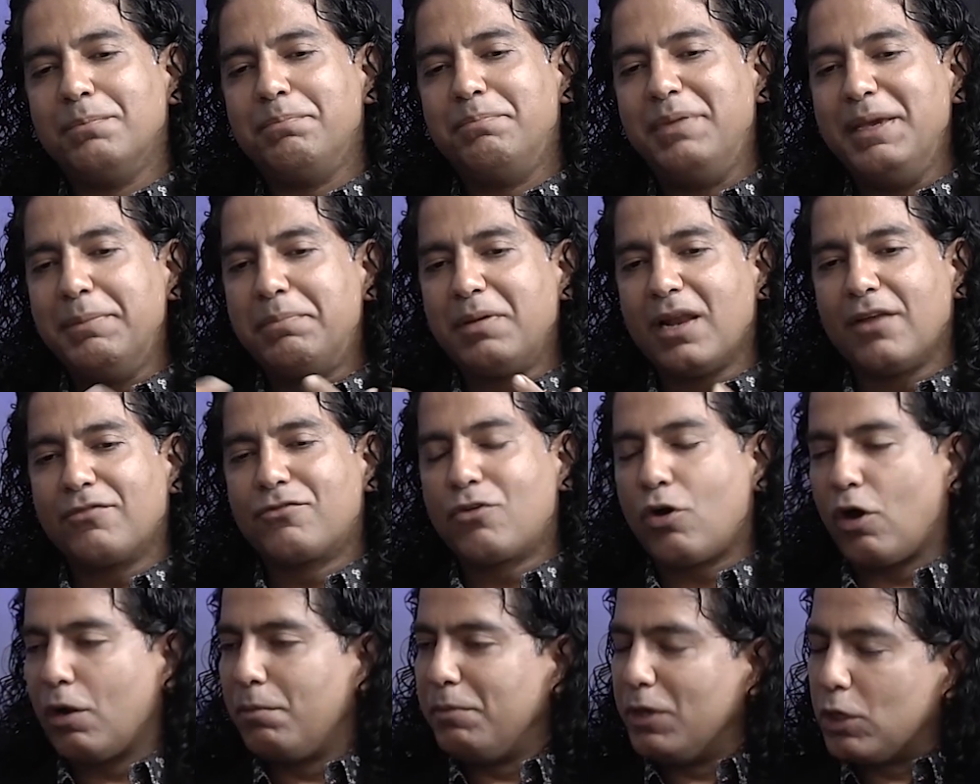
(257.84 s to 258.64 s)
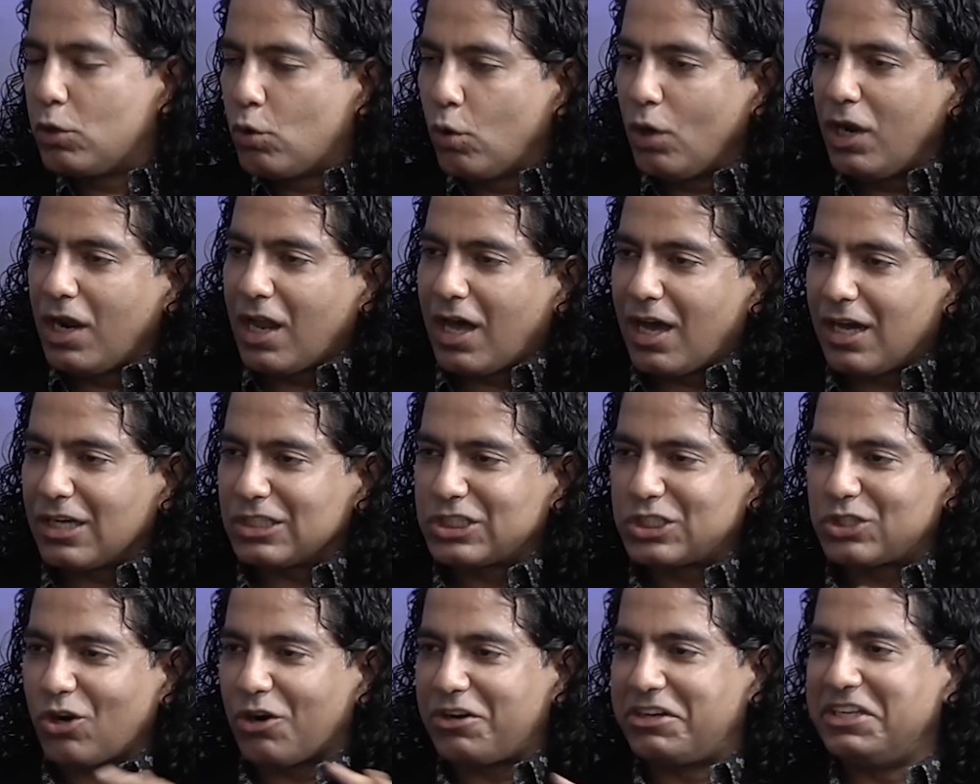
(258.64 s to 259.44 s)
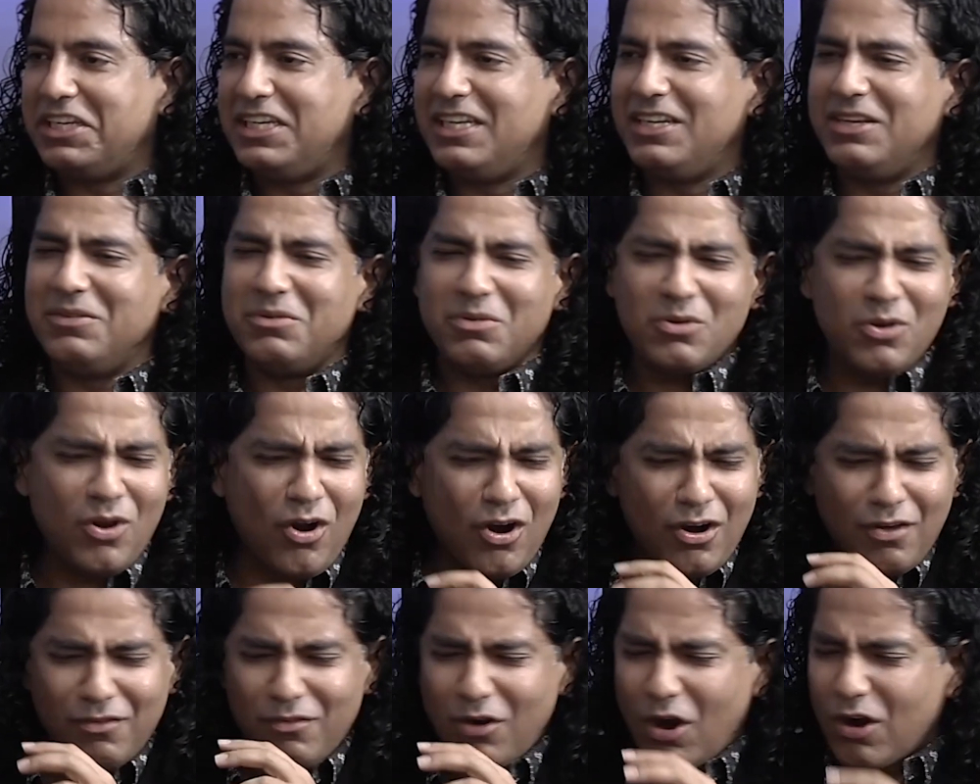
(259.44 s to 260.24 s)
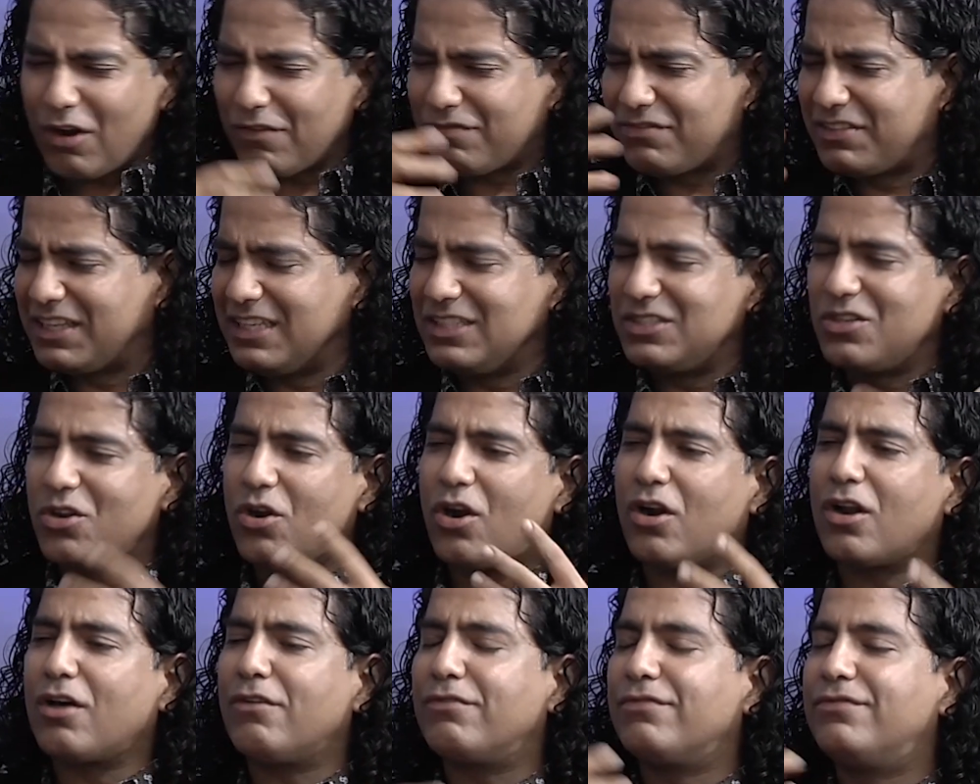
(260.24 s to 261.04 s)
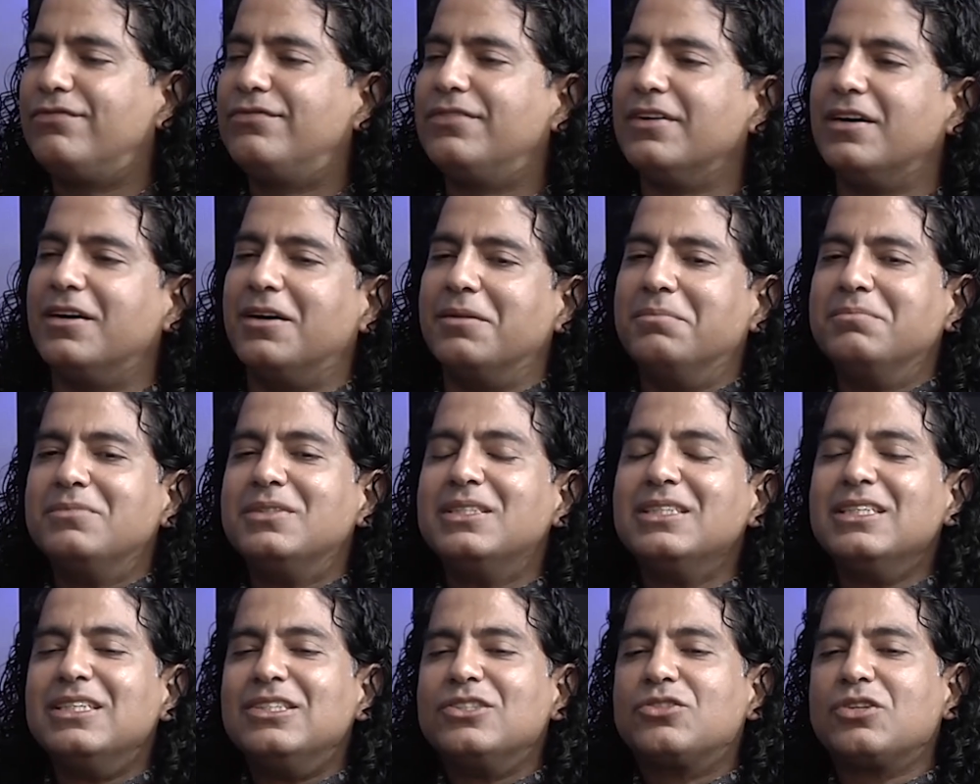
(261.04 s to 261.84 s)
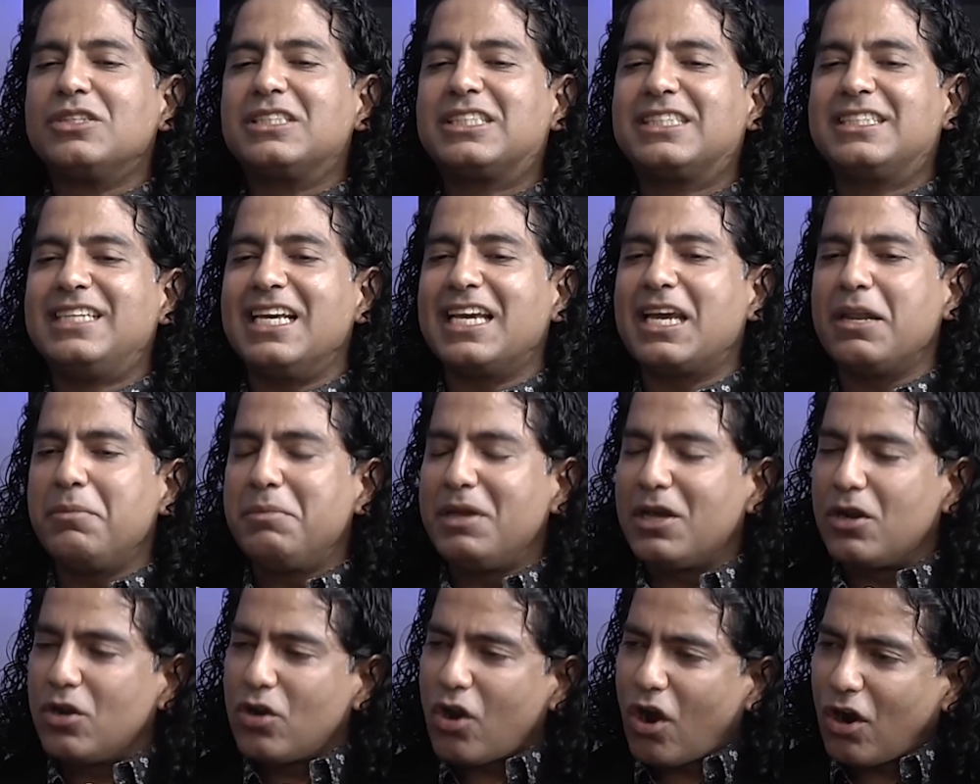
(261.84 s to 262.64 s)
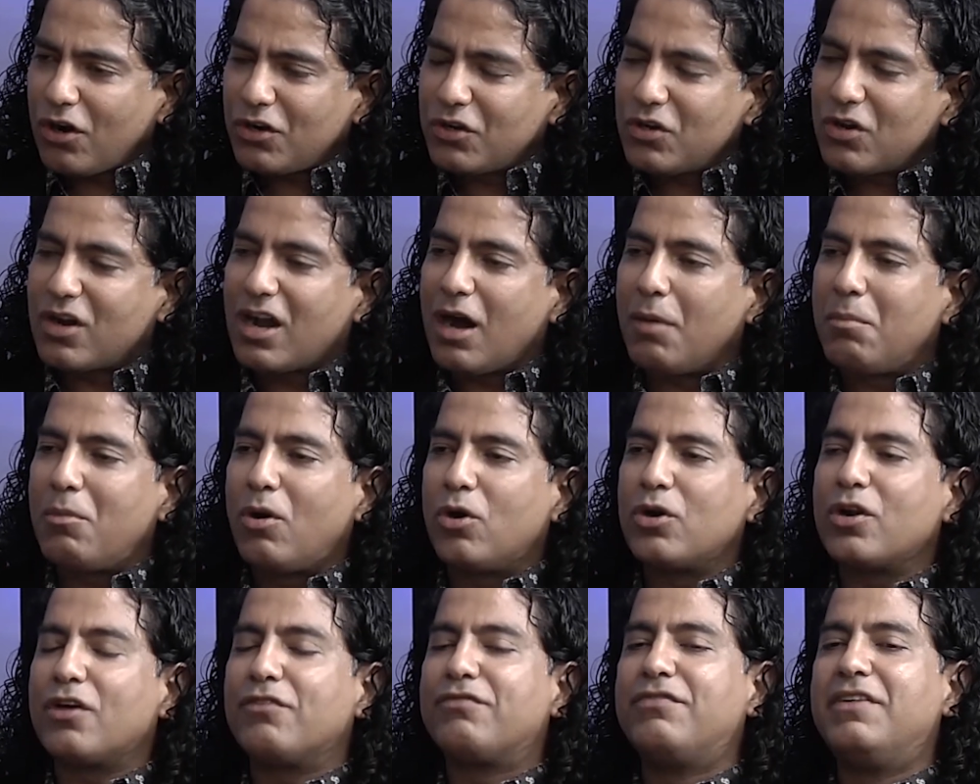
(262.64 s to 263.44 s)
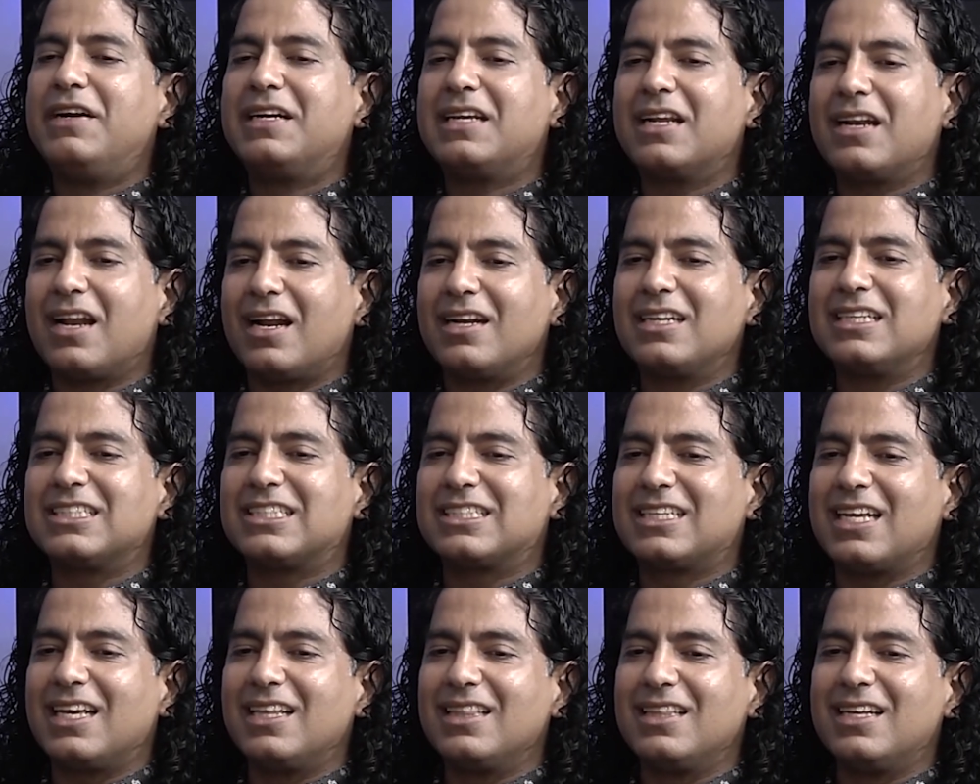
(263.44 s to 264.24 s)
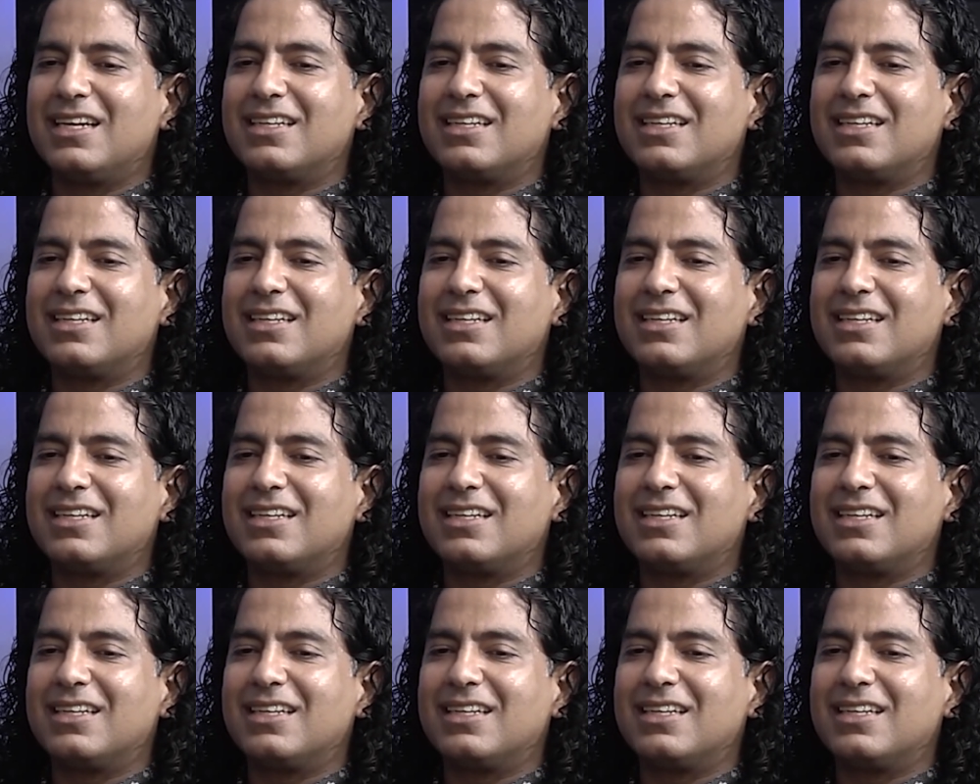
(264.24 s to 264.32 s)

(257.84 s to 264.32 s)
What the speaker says: people have called me kulla, shorty, lot of things, so it's taken me a lot to come out of it and understand